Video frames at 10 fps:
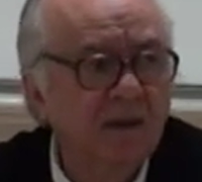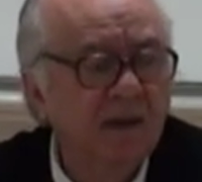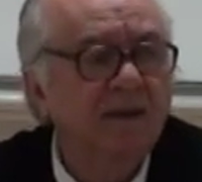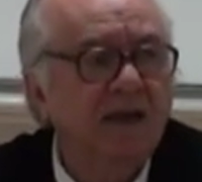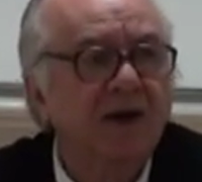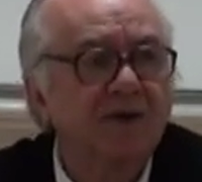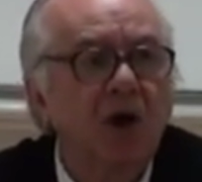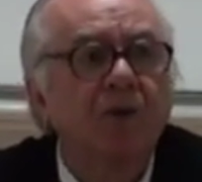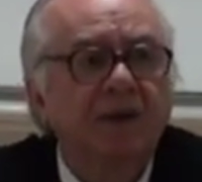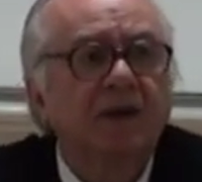and are
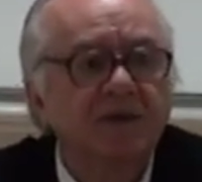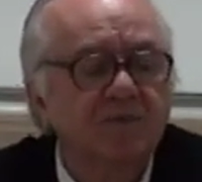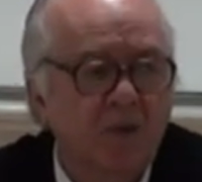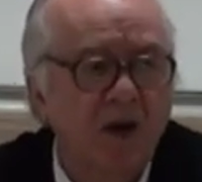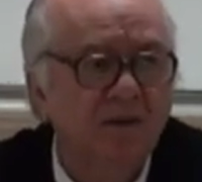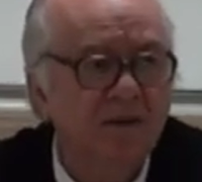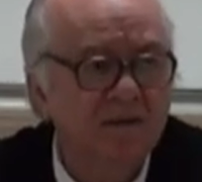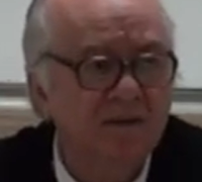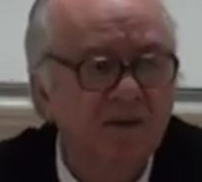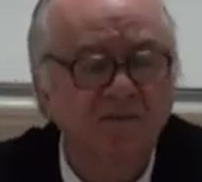knowing as
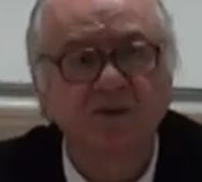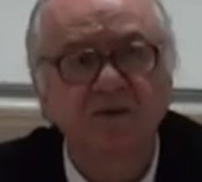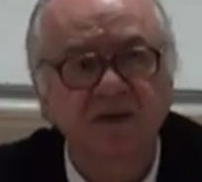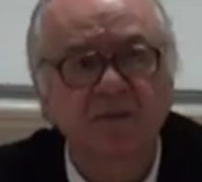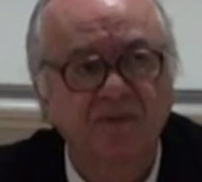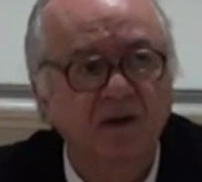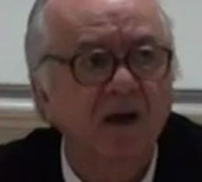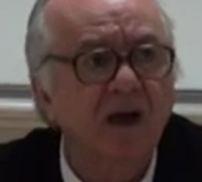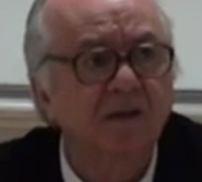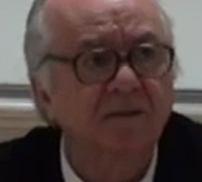practices of doing something
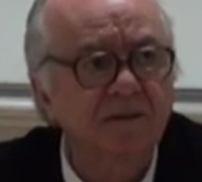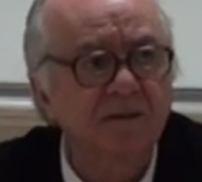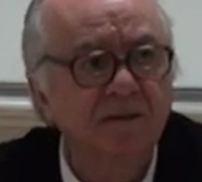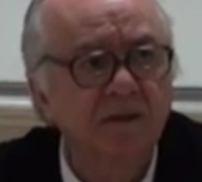else,